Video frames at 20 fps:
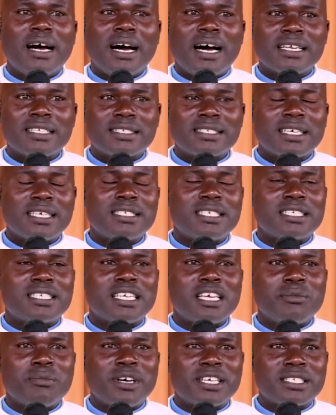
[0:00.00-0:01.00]
at such a
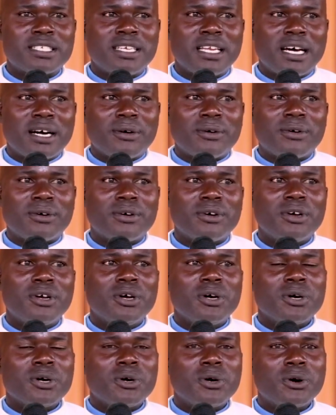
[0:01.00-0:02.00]
time as now,
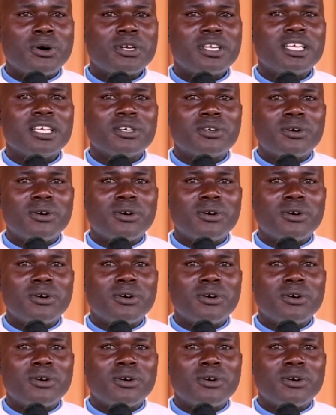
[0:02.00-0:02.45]
God,